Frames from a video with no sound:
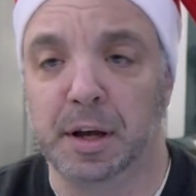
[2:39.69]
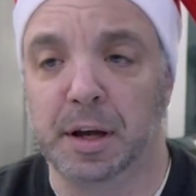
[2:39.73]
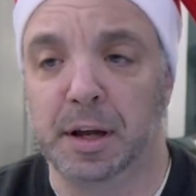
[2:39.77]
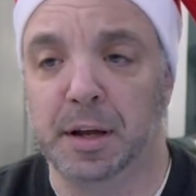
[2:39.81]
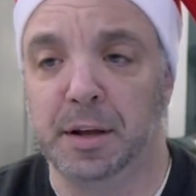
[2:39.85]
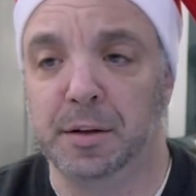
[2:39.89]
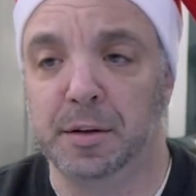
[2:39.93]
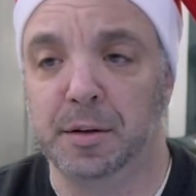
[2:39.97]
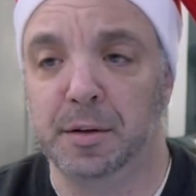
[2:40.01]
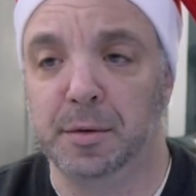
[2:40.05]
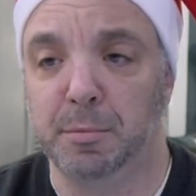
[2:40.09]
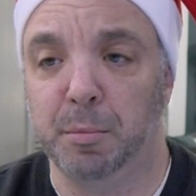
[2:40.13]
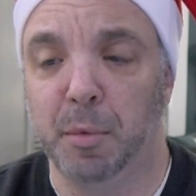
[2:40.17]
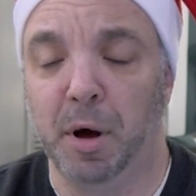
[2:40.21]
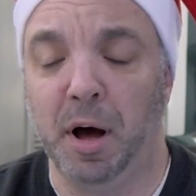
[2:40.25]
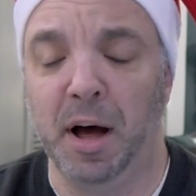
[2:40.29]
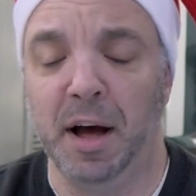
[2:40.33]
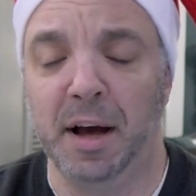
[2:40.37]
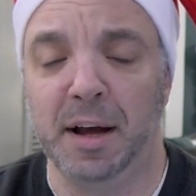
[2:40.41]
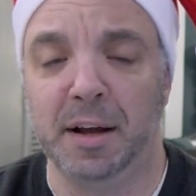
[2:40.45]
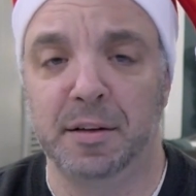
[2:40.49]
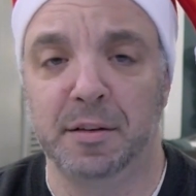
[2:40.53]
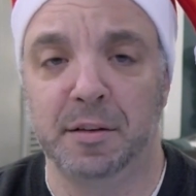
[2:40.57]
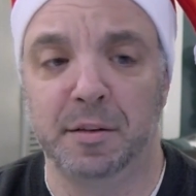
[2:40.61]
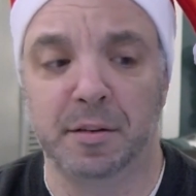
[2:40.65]
and
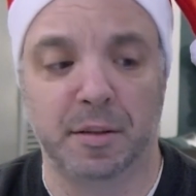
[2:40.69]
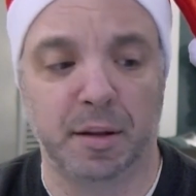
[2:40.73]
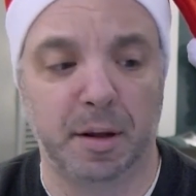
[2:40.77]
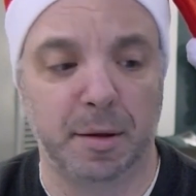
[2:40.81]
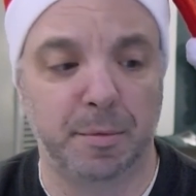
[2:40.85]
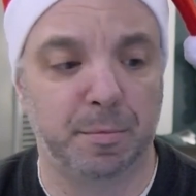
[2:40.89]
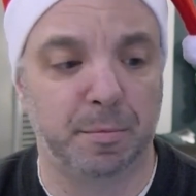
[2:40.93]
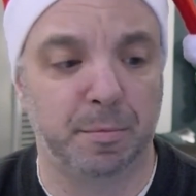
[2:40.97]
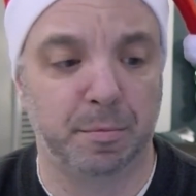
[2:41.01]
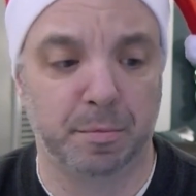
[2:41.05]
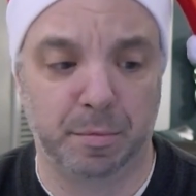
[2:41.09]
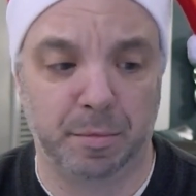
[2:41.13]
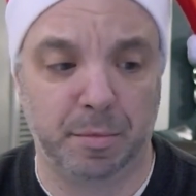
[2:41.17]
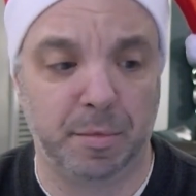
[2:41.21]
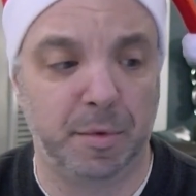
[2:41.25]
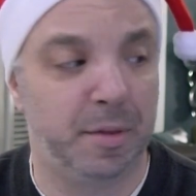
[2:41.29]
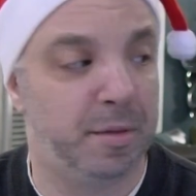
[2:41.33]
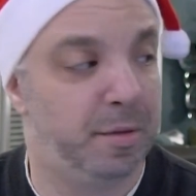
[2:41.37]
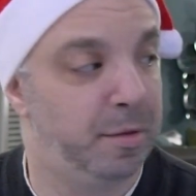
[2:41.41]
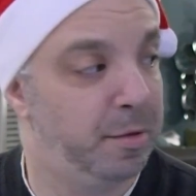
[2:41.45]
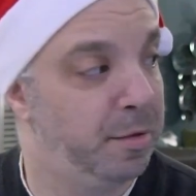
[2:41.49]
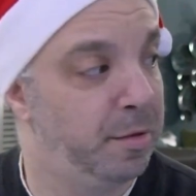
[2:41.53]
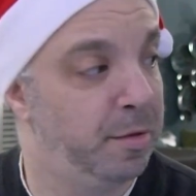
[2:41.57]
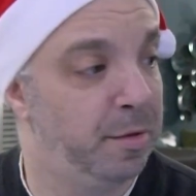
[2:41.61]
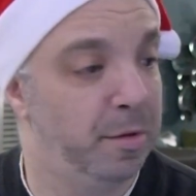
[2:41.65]
mind that
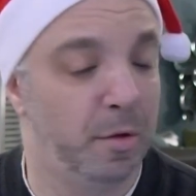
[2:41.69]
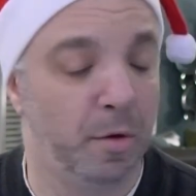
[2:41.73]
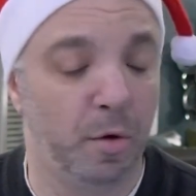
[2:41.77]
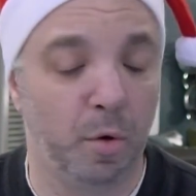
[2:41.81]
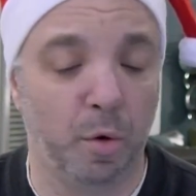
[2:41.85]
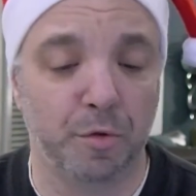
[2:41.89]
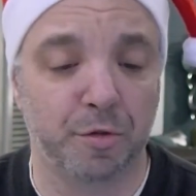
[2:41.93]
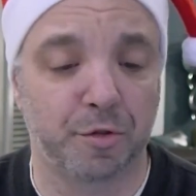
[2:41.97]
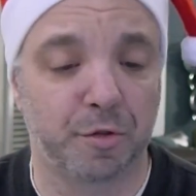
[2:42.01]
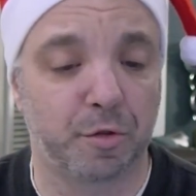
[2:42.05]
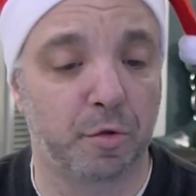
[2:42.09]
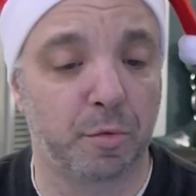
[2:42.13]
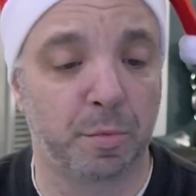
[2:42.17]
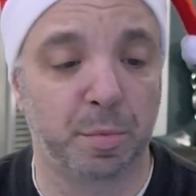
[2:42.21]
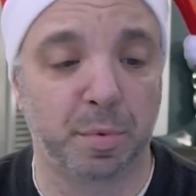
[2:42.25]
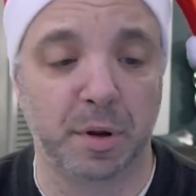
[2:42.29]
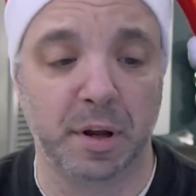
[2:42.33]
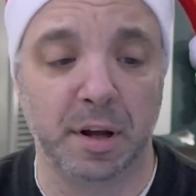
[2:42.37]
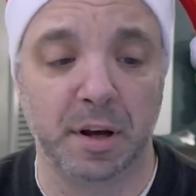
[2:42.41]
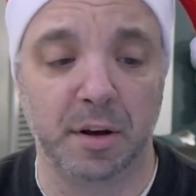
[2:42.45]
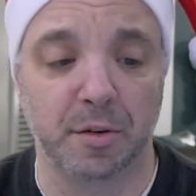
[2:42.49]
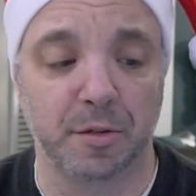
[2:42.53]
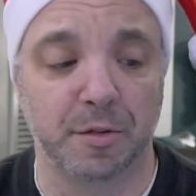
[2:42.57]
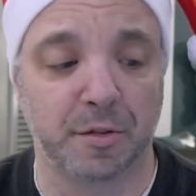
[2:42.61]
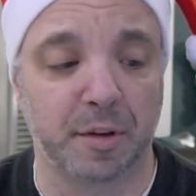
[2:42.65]
the old school
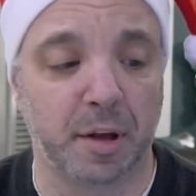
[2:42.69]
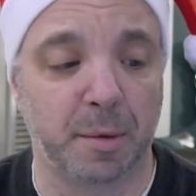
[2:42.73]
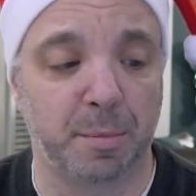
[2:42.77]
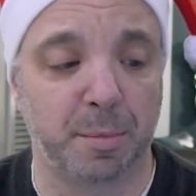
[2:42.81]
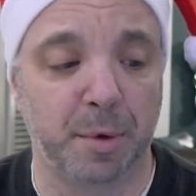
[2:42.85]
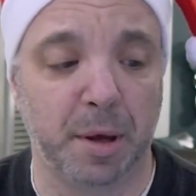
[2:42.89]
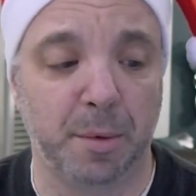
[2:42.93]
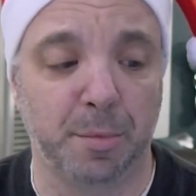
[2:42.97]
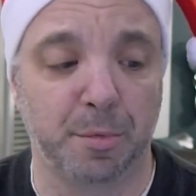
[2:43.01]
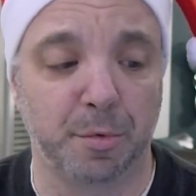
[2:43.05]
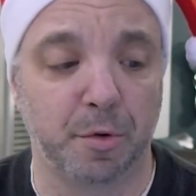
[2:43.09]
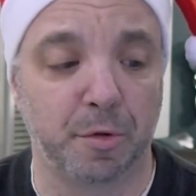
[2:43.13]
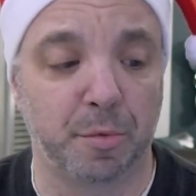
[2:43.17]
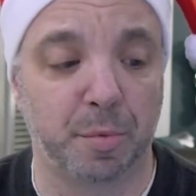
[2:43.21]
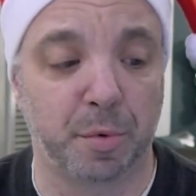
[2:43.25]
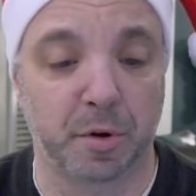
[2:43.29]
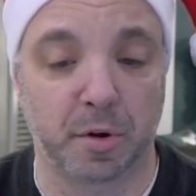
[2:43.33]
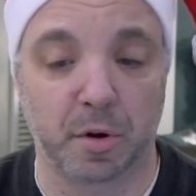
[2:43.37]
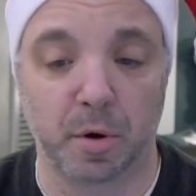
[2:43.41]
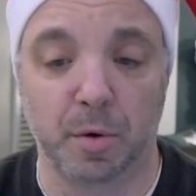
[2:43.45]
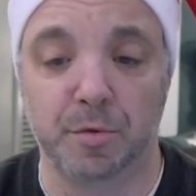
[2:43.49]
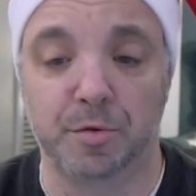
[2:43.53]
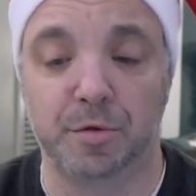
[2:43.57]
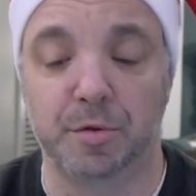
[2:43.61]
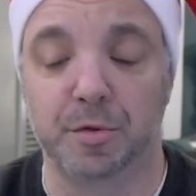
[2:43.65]
players like Babe Ruth would
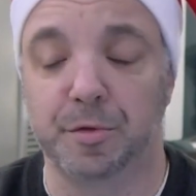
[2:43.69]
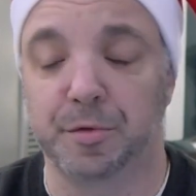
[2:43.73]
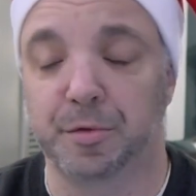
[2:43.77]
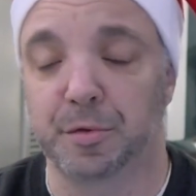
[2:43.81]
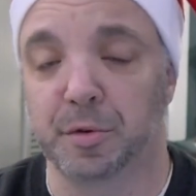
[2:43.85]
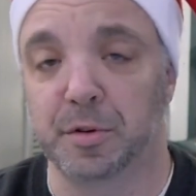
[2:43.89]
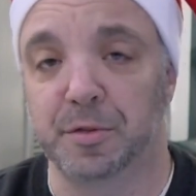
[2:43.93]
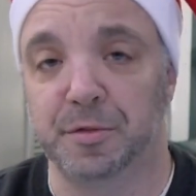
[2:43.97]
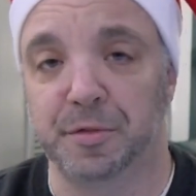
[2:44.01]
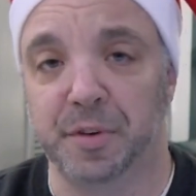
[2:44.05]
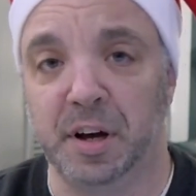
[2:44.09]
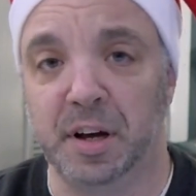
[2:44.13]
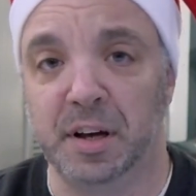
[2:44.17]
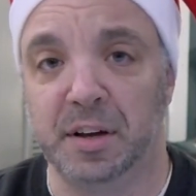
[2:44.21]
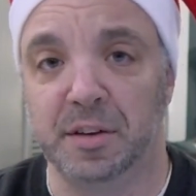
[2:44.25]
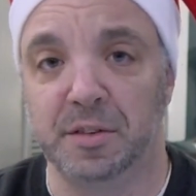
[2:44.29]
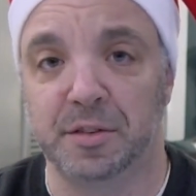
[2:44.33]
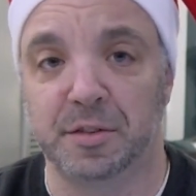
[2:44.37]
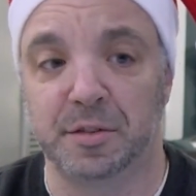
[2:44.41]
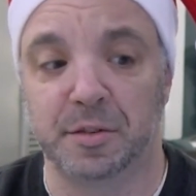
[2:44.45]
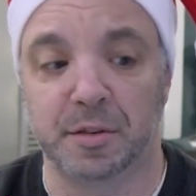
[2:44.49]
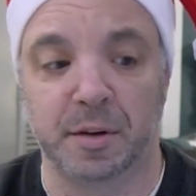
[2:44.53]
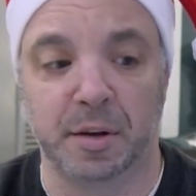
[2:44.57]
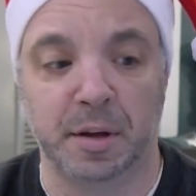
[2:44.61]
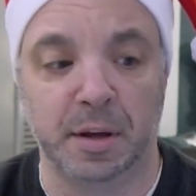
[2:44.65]
go to for
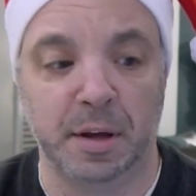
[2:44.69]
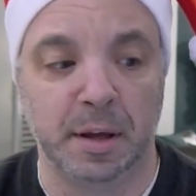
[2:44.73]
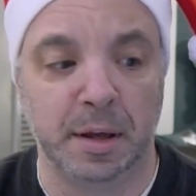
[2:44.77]
advice.